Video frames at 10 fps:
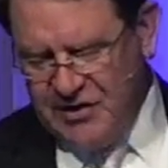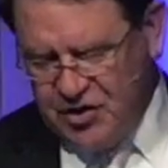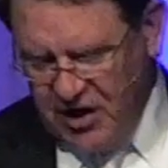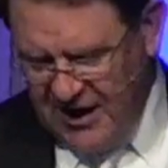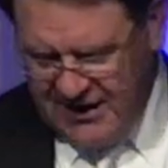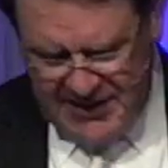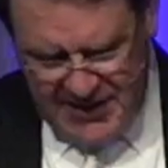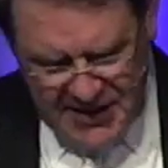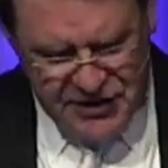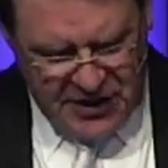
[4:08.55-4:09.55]
John in
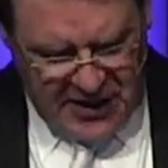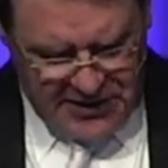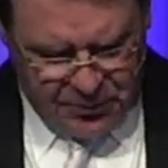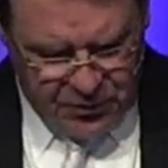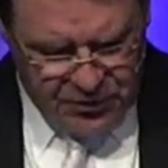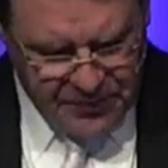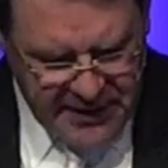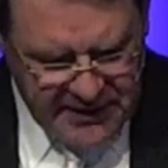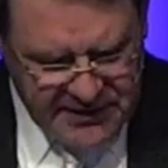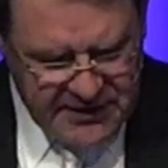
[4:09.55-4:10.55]
his gospel
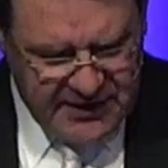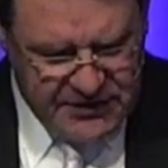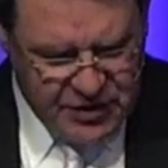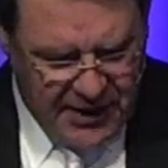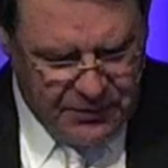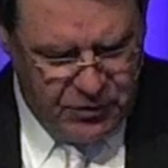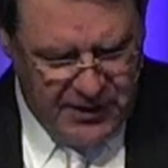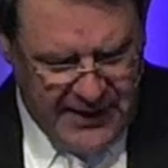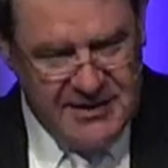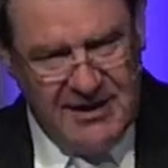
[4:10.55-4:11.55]
speaks in chapter
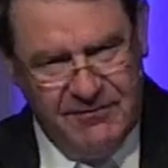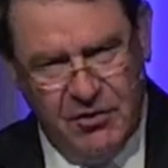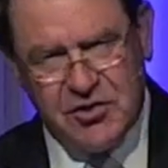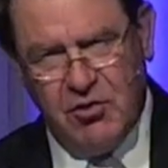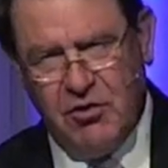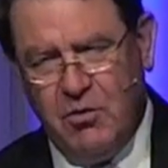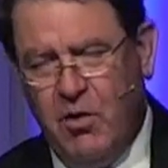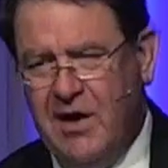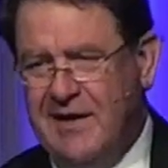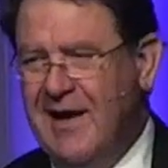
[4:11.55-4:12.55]
19, verse
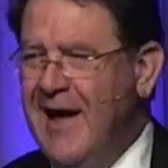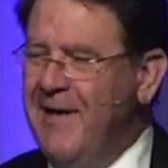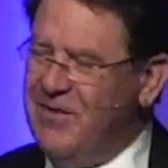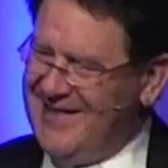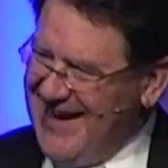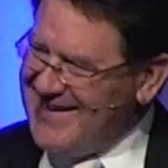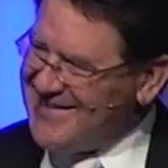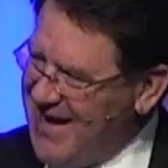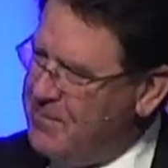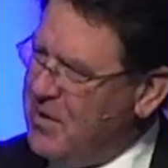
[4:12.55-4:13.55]
31, that
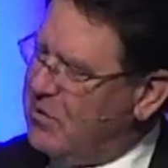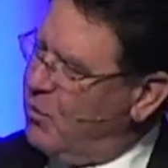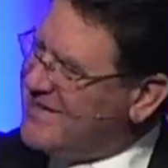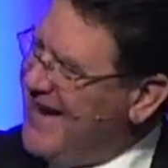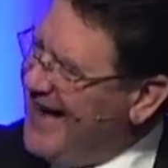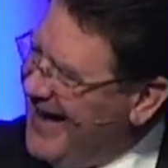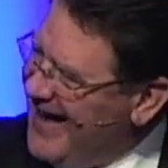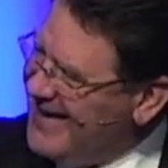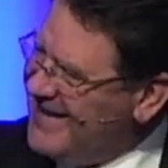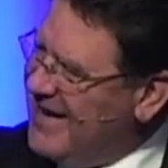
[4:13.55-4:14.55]
Sabbath was a
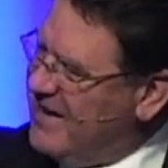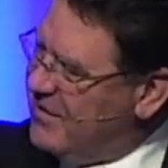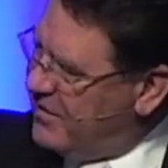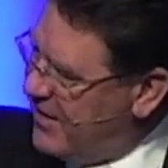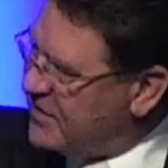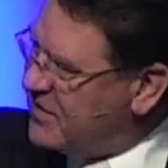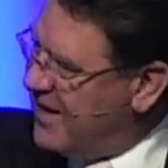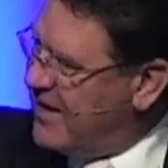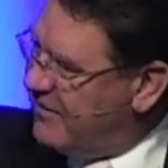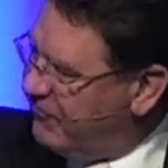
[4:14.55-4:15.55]
high day the next
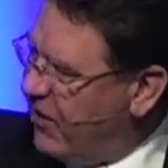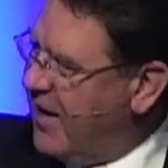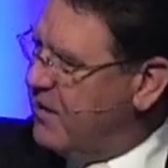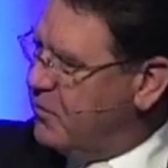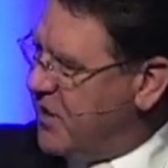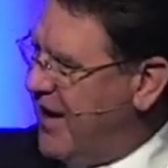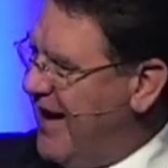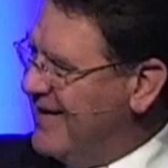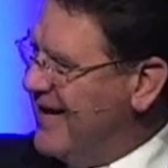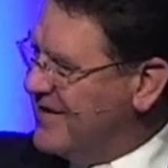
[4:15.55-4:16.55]
day. Friday was a
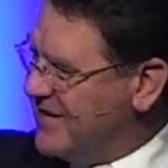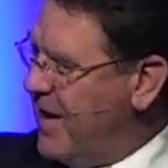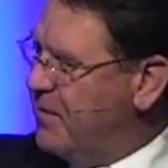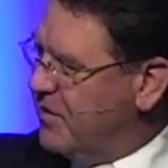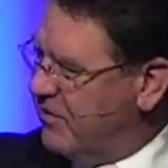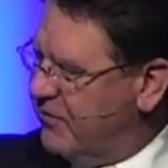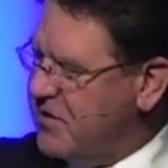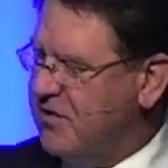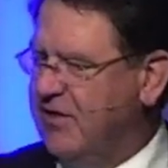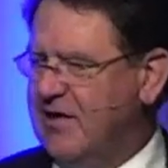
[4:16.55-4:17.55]
high day Sabbath, the
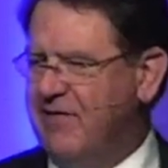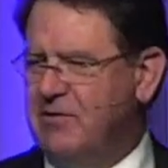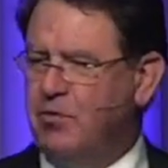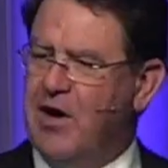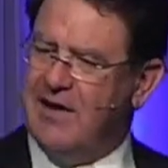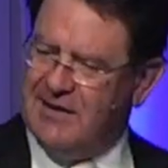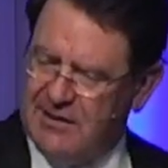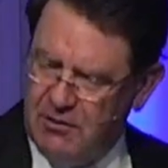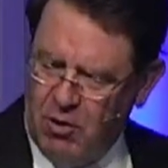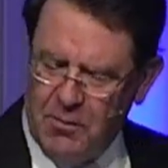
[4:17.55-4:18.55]
Feast of Unleavened Bread, and
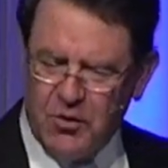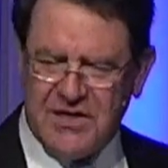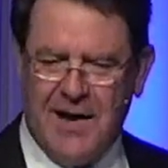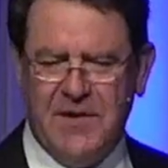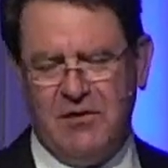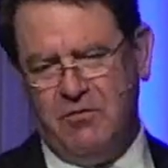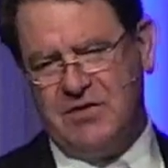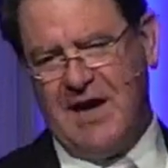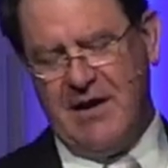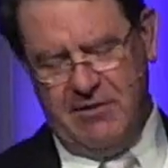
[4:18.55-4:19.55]
then the normal Sabbath on
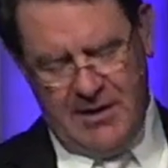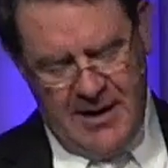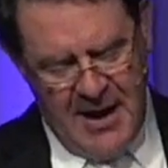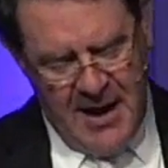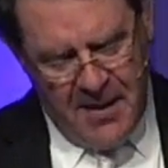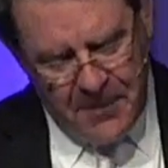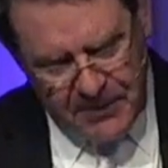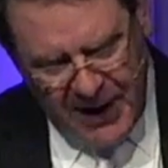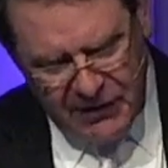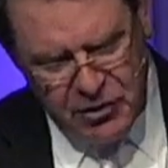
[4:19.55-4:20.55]
Saturday.
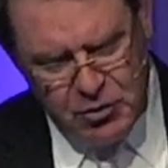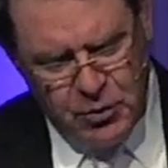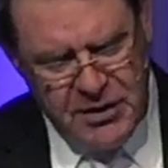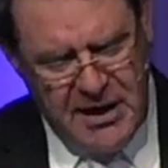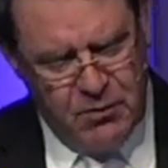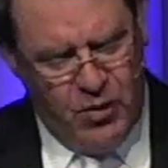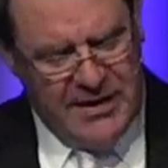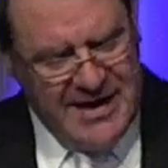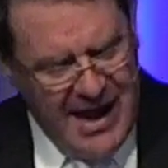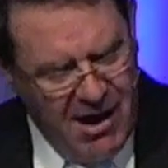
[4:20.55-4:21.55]
But Matthew 28,
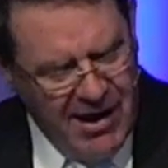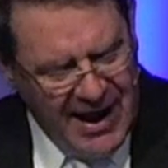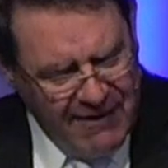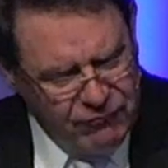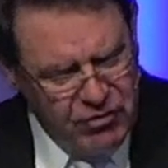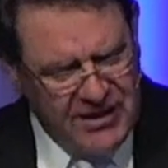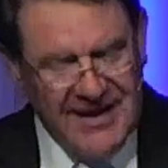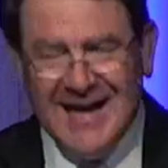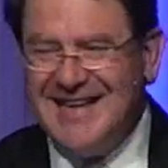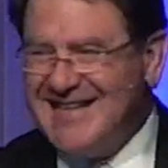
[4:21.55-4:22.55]
1, now after
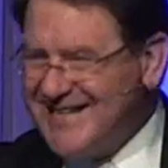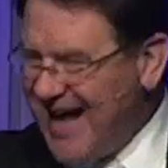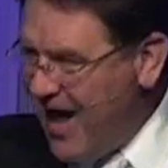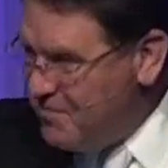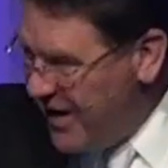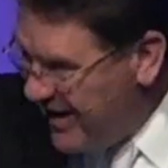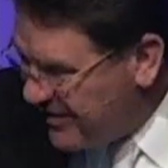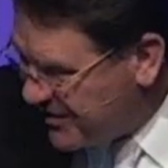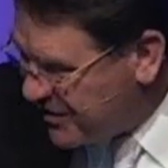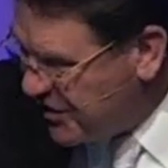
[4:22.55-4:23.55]
the
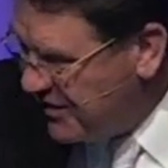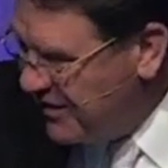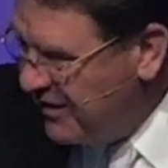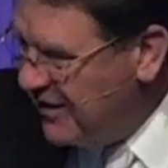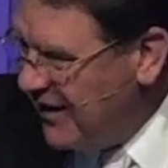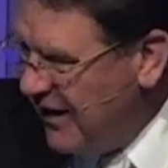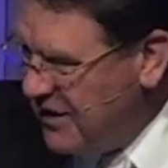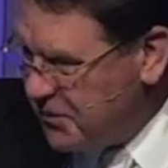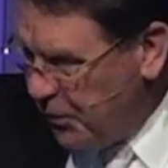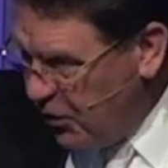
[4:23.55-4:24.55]
Sabbaths, and
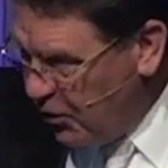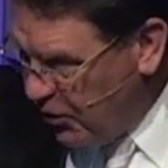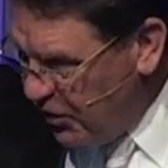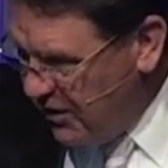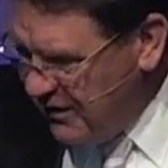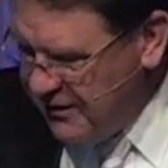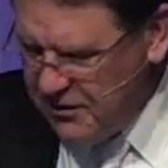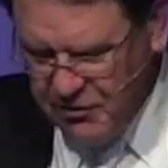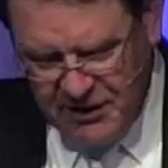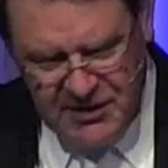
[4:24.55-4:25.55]
it's plural,
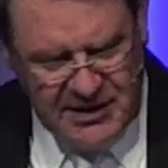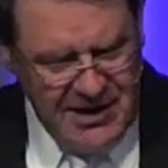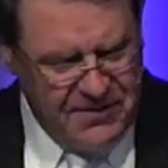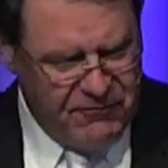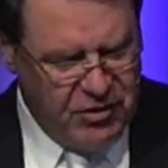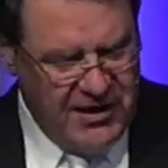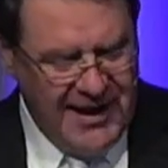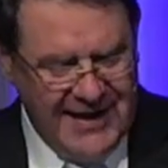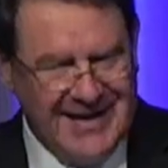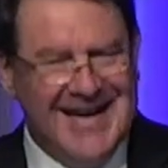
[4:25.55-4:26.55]
you can look it up if you'd
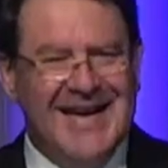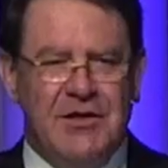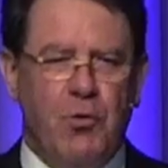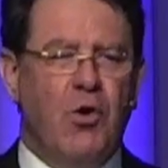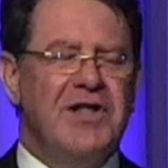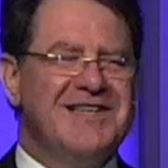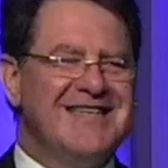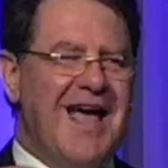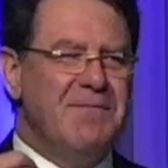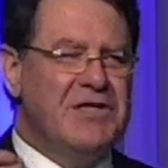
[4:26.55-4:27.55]
like, the word is
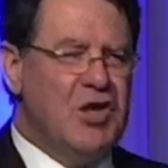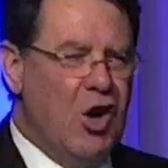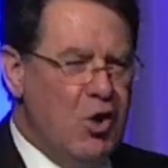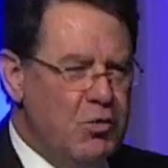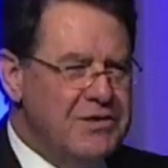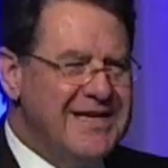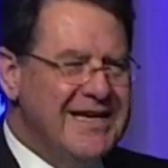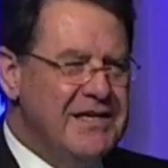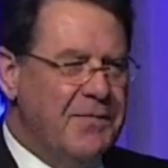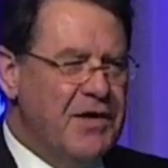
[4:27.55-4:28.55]
sabbaton,
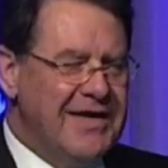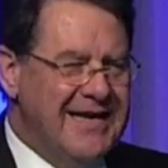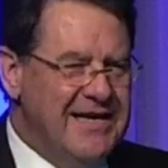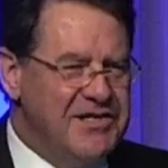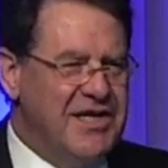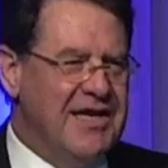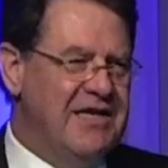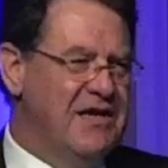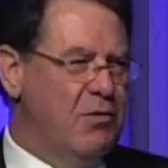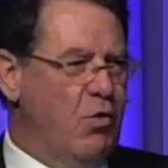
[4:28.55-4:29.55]
T-W-N is the
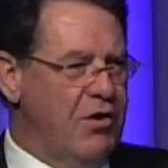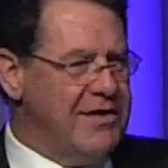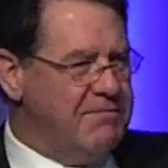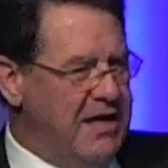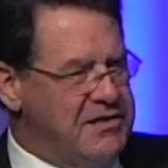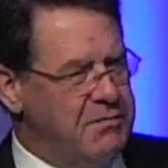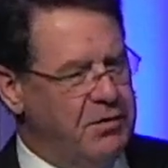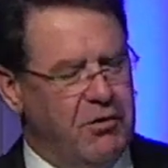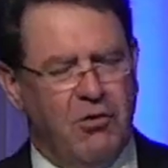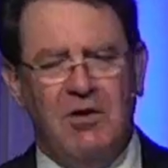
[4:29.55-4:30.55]
ending word that makes it
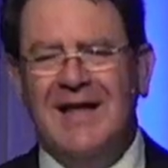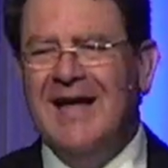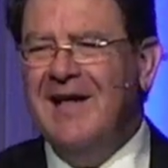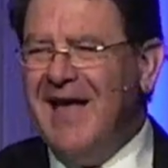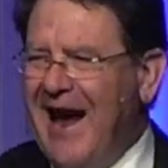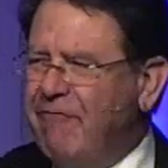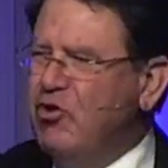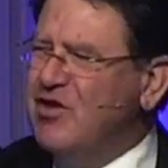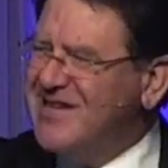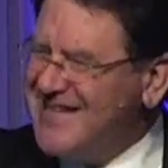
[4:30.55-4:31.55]
plural,
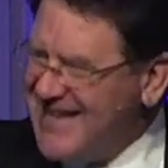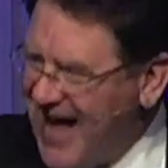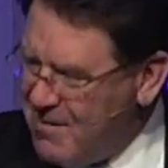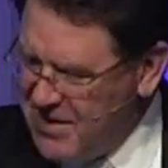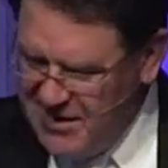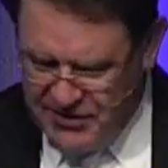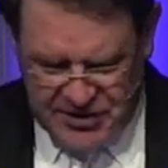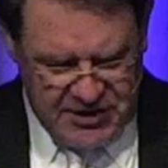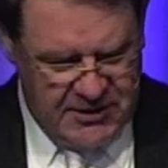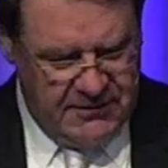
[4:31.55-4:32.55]
after the
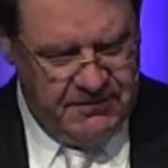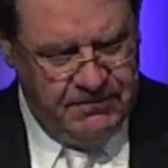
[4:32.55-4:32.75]
Sabbaths,